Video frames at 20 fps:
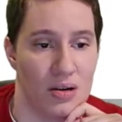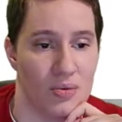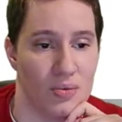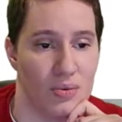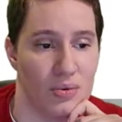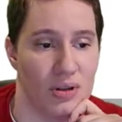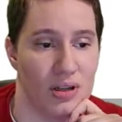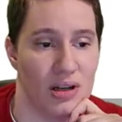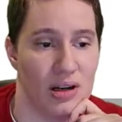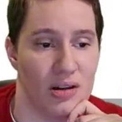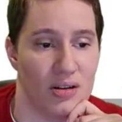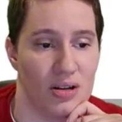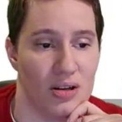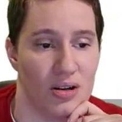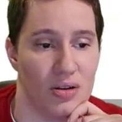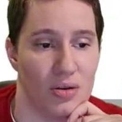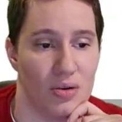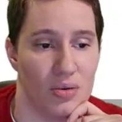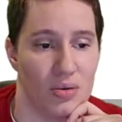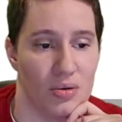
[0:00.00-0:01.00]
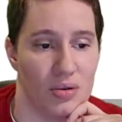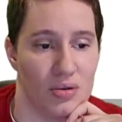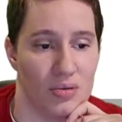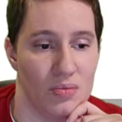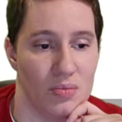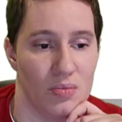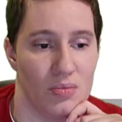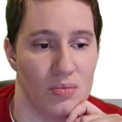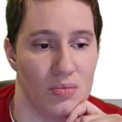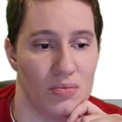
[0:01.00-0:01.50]
We now know
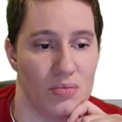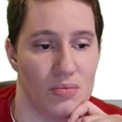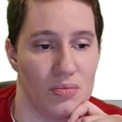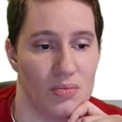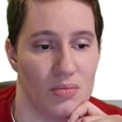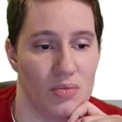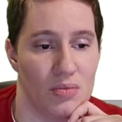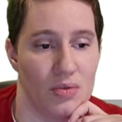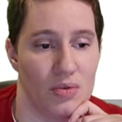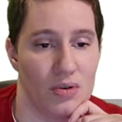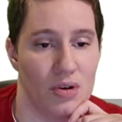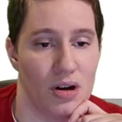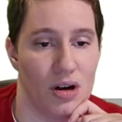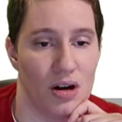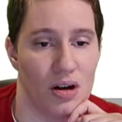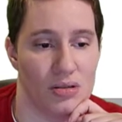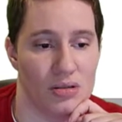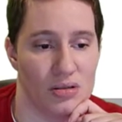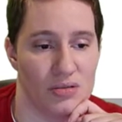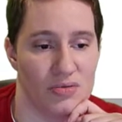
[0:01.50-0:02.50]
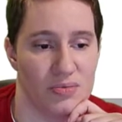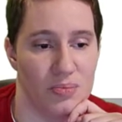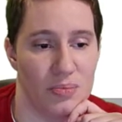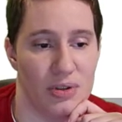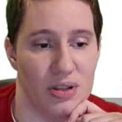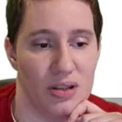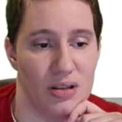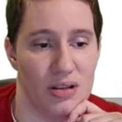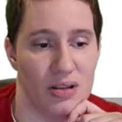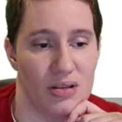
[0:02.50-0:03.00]
all of
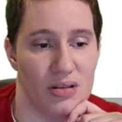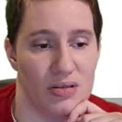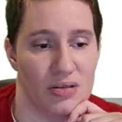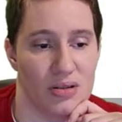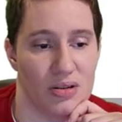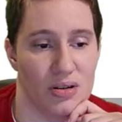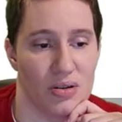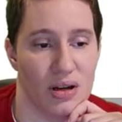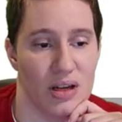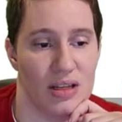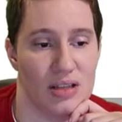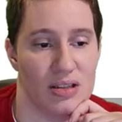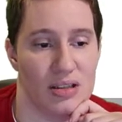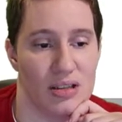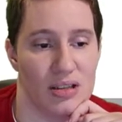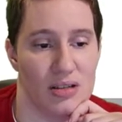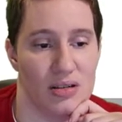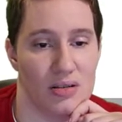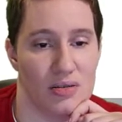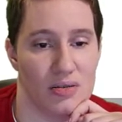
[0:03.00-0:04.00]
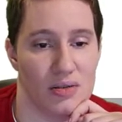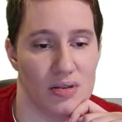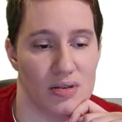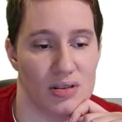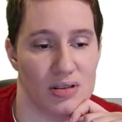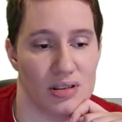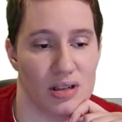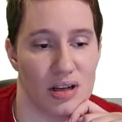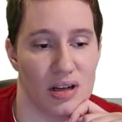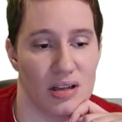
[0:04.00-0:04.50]
B, so 18 over
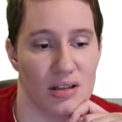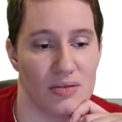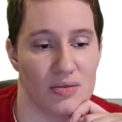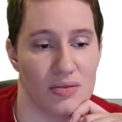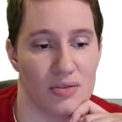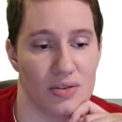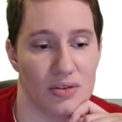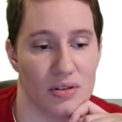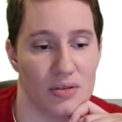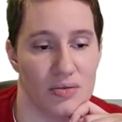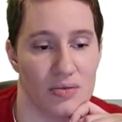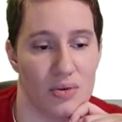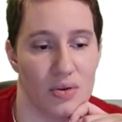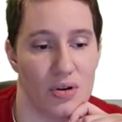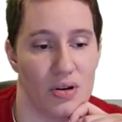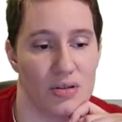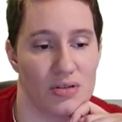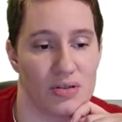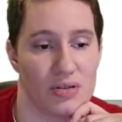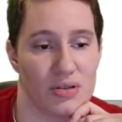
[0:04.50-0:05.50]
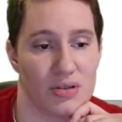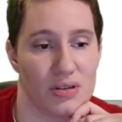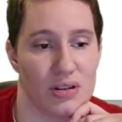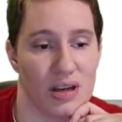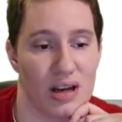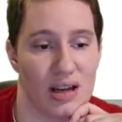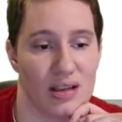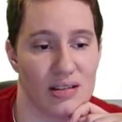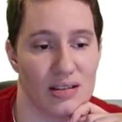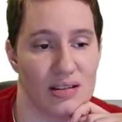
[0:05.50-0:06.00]
sine of 34. So
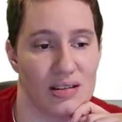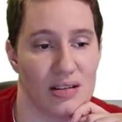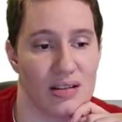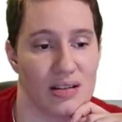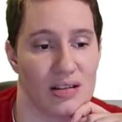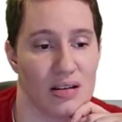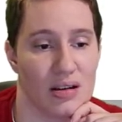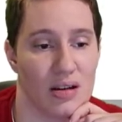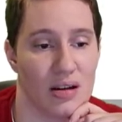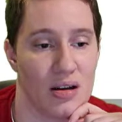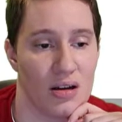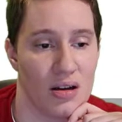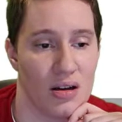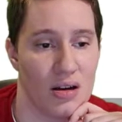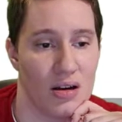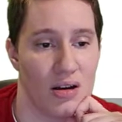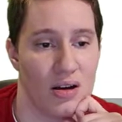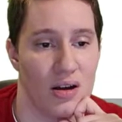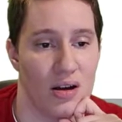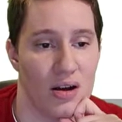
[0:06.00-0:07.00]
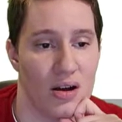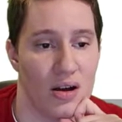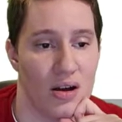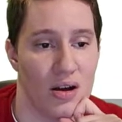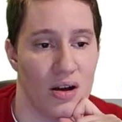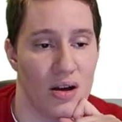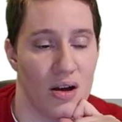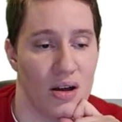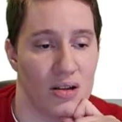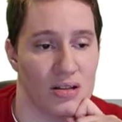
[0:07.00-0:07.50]
that's
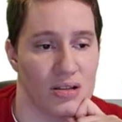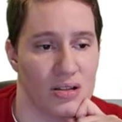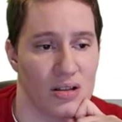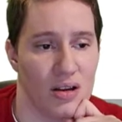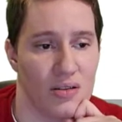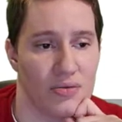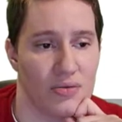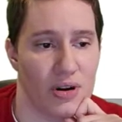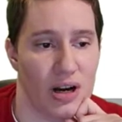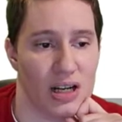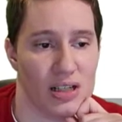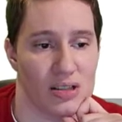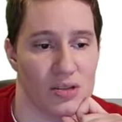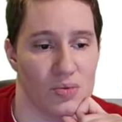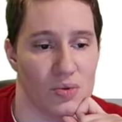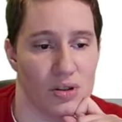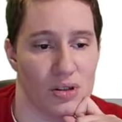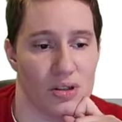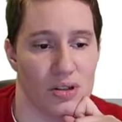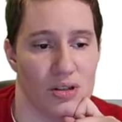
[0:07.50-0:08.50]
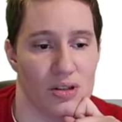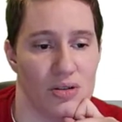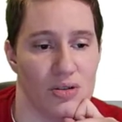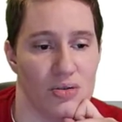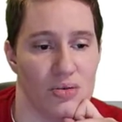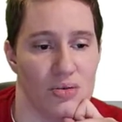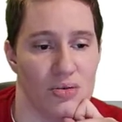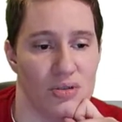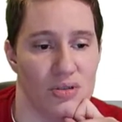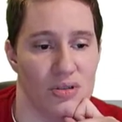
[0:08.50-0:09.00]
a fraction we're going to
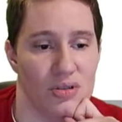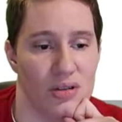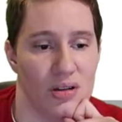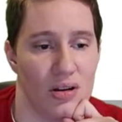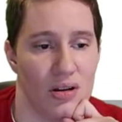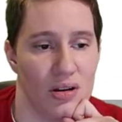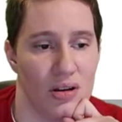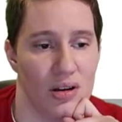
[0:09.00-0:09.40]
use.